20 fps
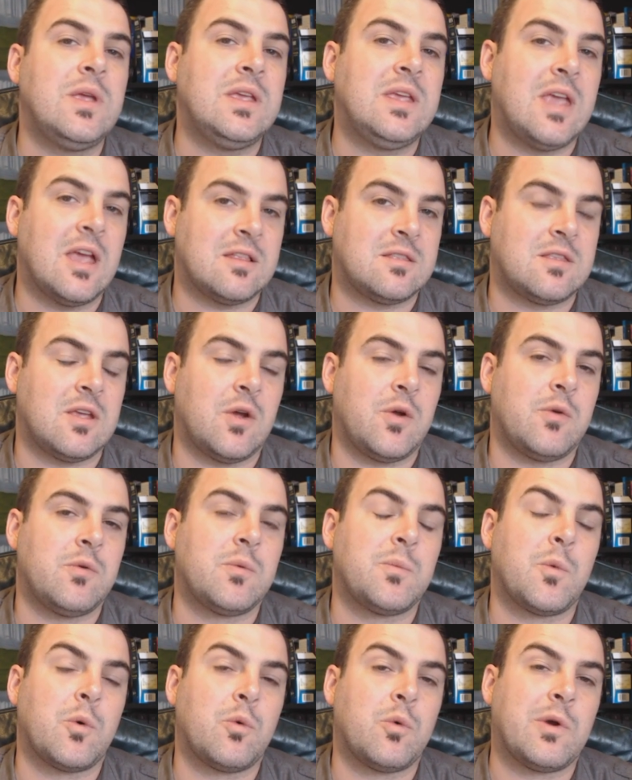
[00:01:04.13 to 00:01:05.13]
we get
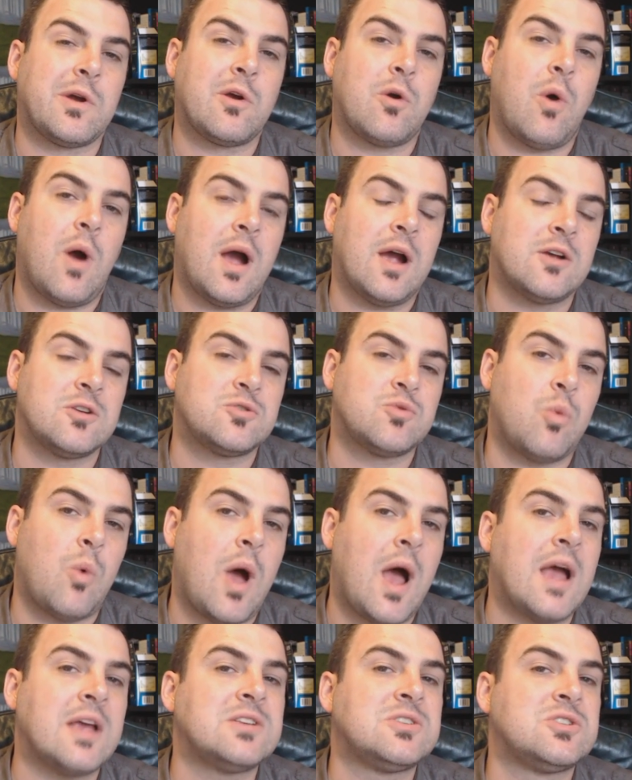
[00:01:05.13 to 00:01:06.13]
there requires
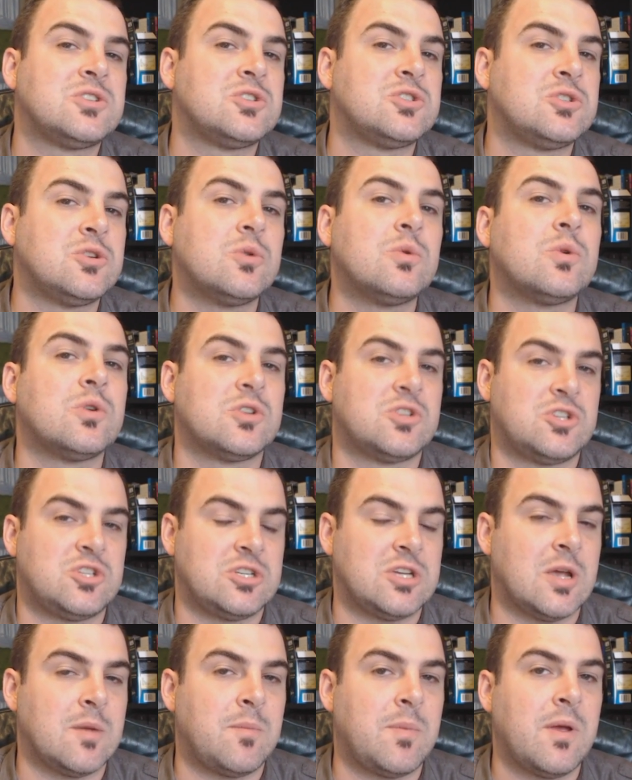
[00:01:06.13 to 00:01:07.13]
wise
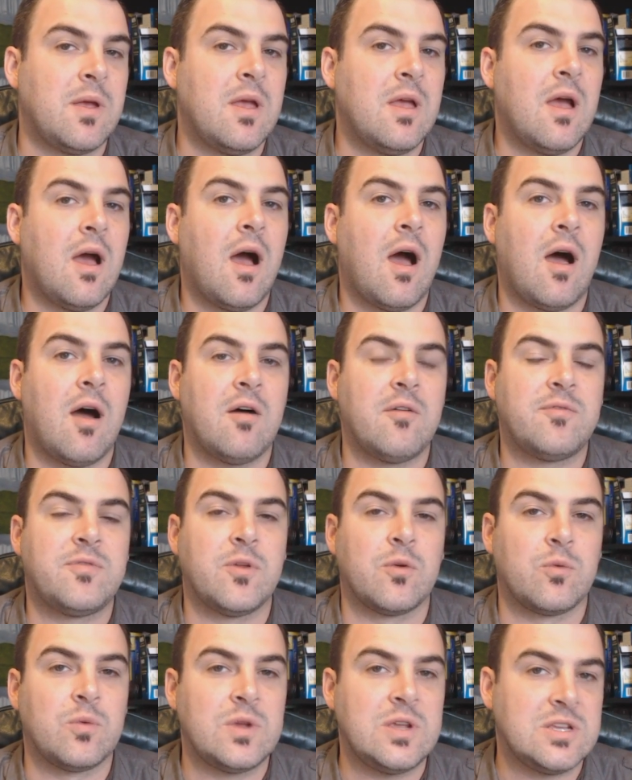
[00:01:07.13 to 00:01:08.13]
stewardship of
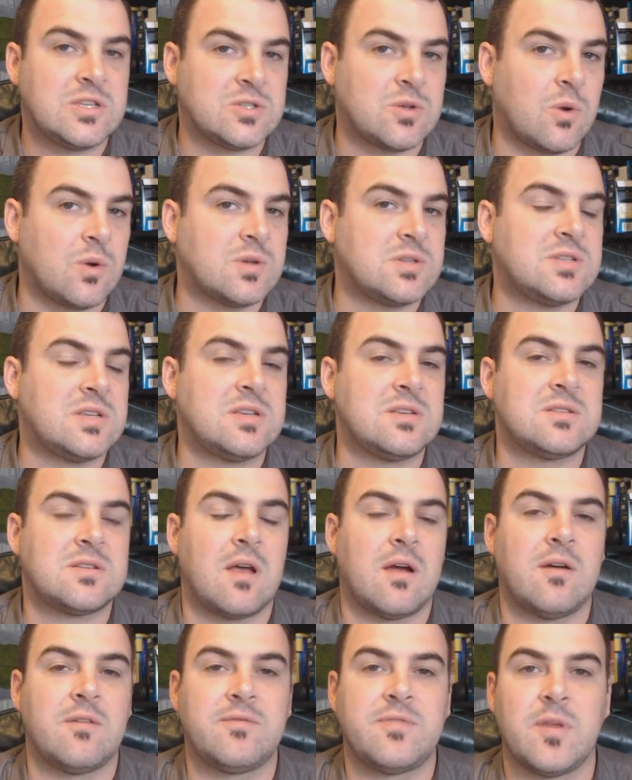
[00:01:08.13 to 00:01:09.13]
the resources,
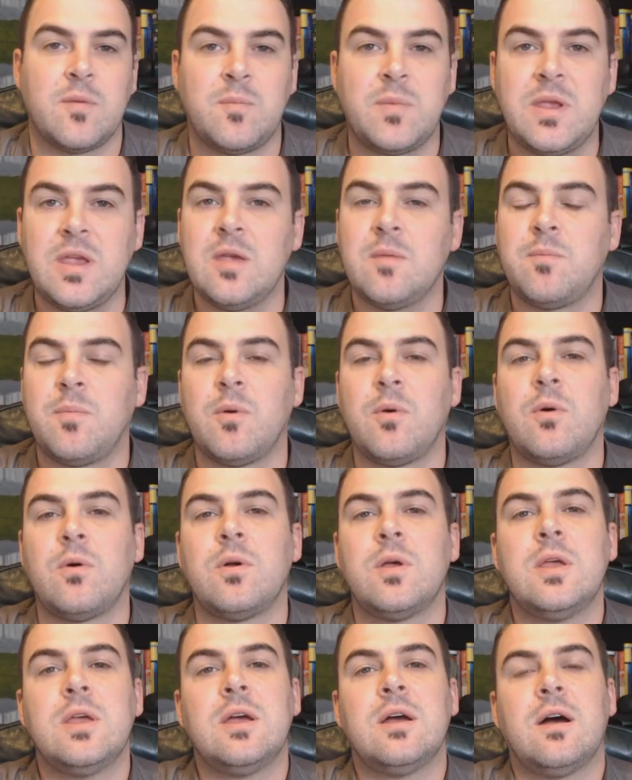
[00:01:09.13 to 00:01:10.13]
of the
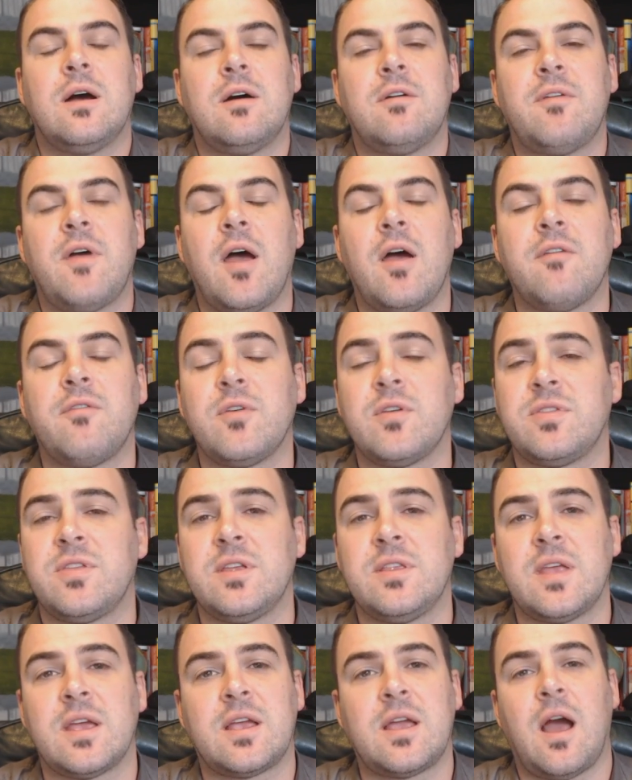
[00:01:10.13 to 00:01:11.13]
people, of
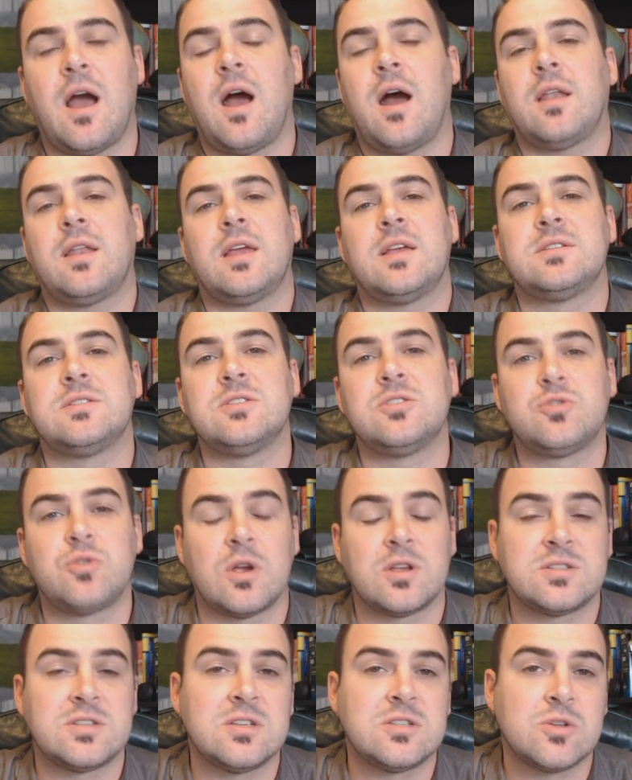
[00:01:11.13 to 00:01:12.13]
everything that God has
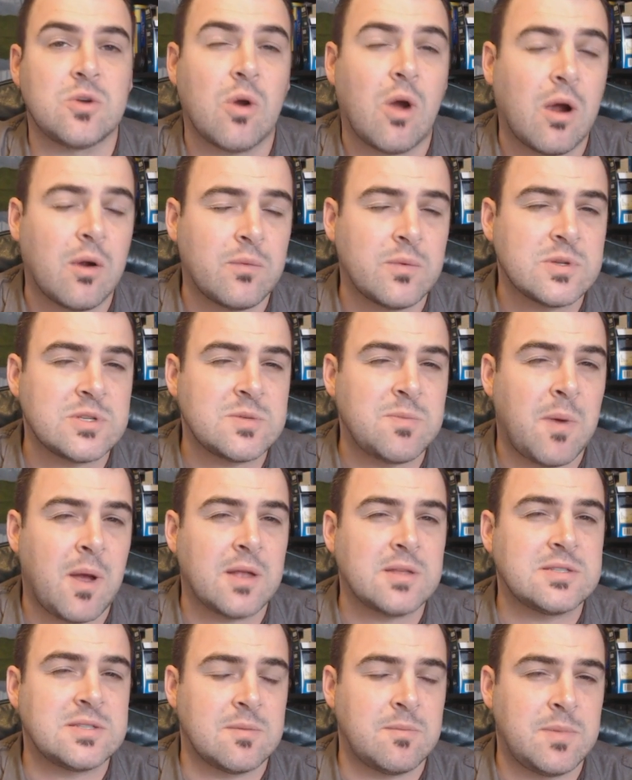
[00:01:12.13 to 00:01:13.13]
entrusted to our
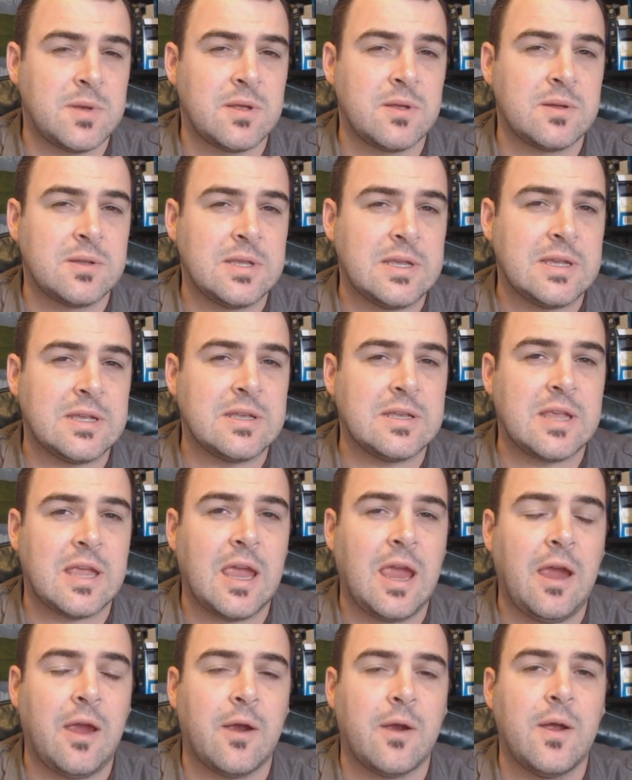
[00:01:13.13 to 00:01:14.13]
responsibility and
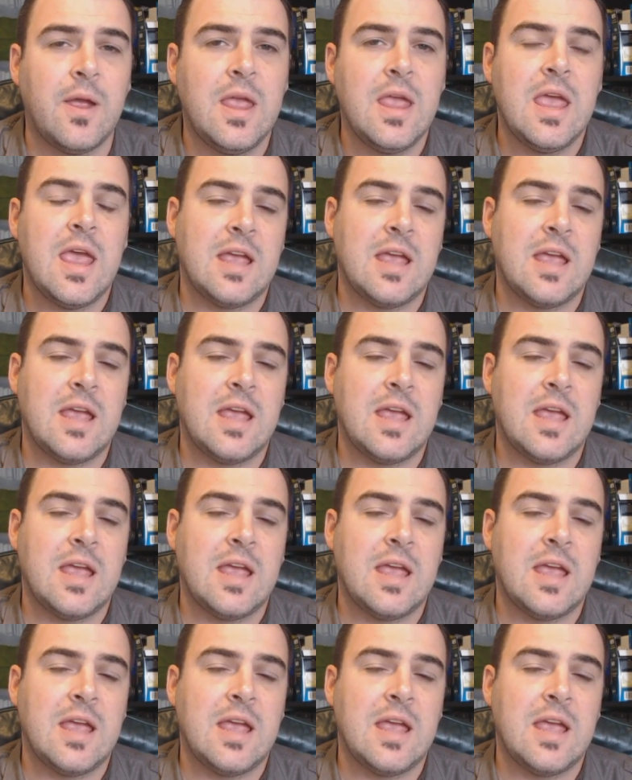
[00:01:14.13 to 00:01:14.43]
care.